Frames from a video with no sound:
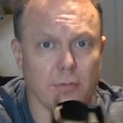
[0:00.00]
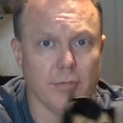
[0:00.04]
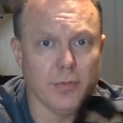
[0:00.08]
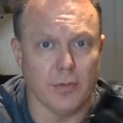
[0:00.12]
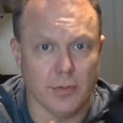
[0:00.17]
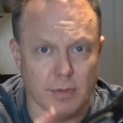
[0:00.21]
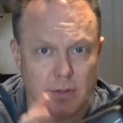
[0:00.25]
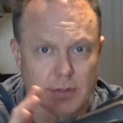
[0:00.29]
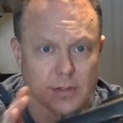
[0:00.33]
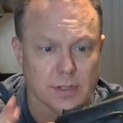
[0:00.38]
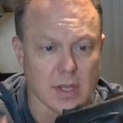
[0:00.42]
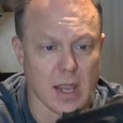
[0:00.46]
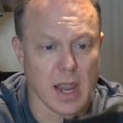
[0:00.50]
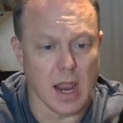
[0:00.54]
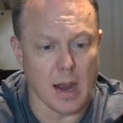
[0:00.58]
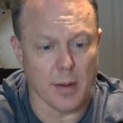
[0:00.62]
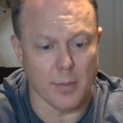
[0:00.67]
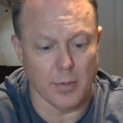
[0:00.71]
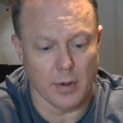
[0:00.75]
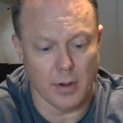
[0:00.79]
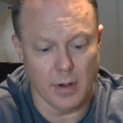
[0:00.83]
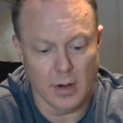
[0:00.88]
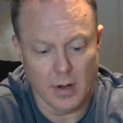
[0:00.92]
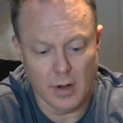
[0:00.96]
for this
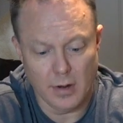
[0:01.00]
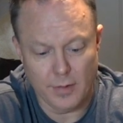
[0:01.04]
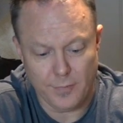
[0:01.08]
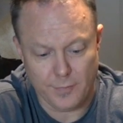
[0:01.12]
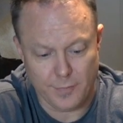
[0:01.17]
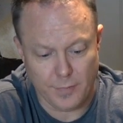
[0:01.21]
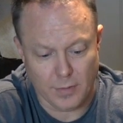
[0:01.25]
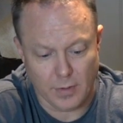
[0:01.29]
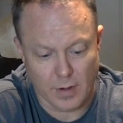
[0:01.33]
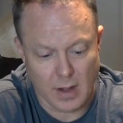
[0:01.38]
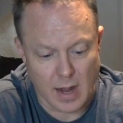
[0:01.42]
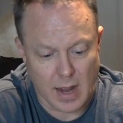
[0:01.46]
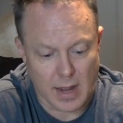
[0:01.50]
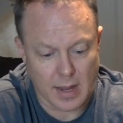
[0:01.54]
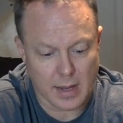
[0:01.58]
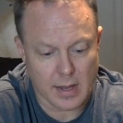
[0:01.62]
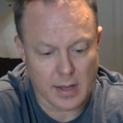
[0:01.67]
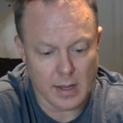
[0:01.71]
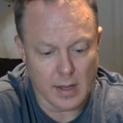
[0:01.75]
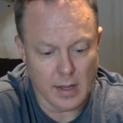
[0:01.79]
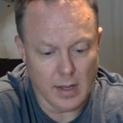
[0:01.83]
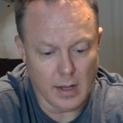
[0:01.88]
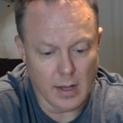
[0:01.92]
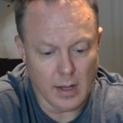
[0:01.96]
camera. Feel like
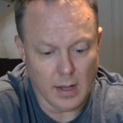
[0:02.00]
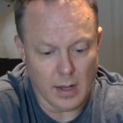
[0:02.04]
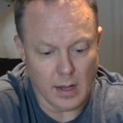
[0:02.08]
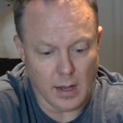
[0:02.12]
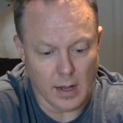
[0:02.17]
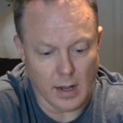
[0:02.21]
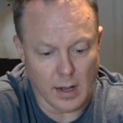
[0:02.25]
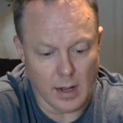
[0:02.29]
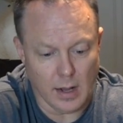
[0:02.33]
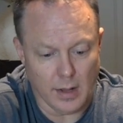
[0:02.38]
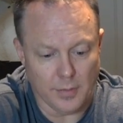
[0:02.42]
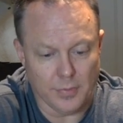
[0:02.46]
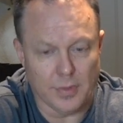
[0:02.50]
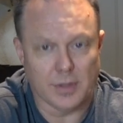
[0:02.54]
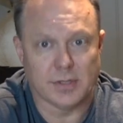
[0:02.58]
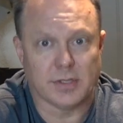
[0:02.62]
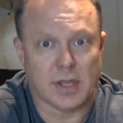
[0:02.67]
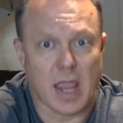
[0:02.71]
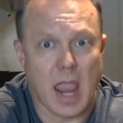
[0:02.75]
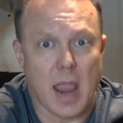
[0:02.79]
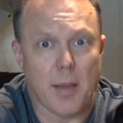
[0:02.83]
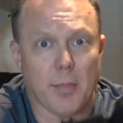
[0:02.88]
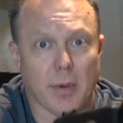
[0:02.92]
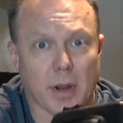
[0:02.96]
this
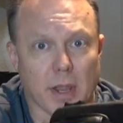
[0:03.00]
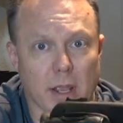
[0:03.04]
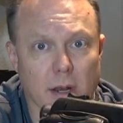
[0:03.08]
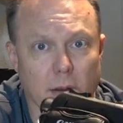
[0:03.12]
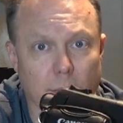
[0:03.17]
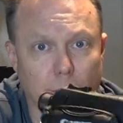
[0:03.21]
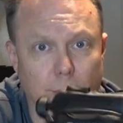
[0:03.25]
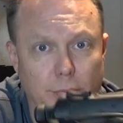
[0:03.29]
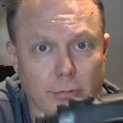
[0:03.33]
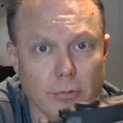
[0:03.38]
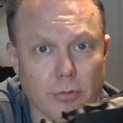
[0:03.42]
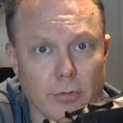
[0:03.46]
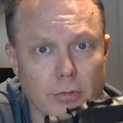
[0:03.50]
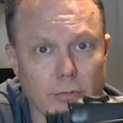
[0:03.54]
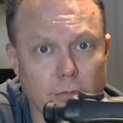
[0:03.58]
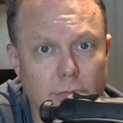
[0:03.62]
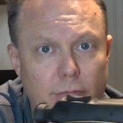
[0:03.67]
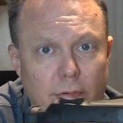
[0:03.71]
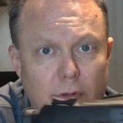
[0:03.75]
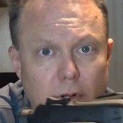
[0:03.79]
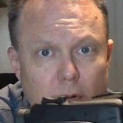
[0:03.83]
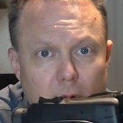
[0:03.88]
camera can improve,